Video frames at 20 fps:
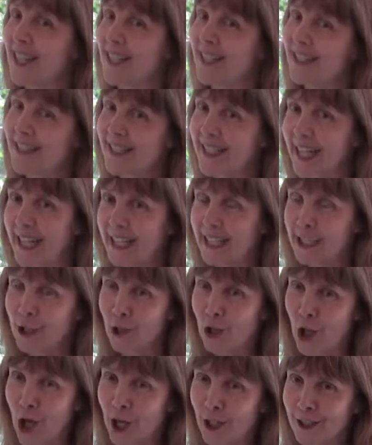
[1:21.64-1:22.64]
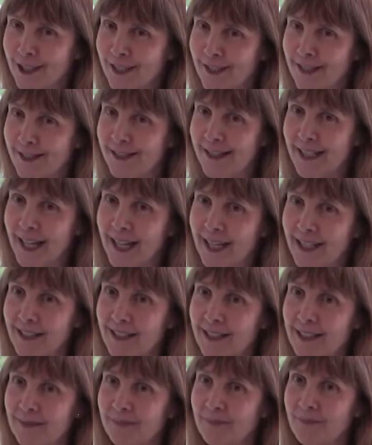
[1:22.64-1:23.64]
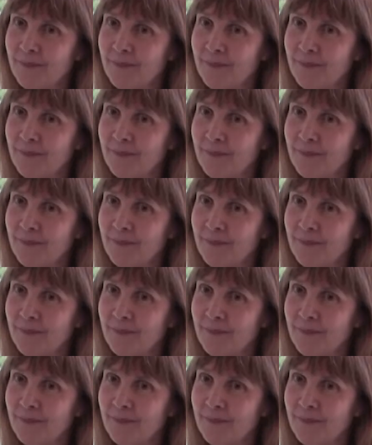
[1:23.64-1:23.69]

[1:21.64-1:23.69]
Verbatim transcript: as Kenny Loggins said,